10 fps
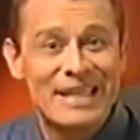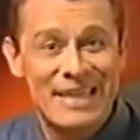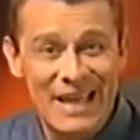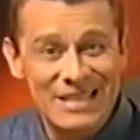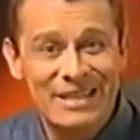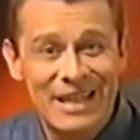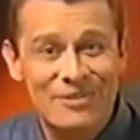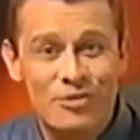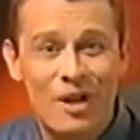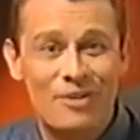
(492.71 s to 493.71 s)
That's the
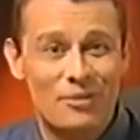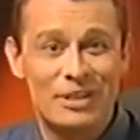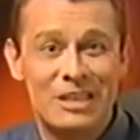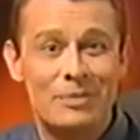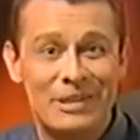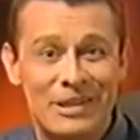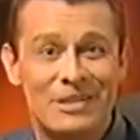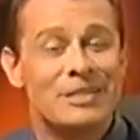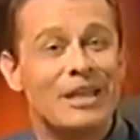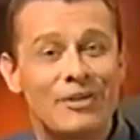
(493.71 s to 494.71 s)
kind of traffic eBay
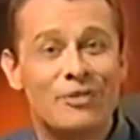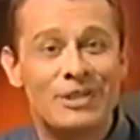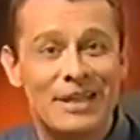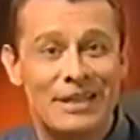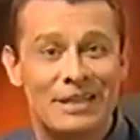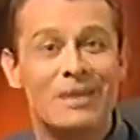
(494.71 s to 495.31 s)
gets every day,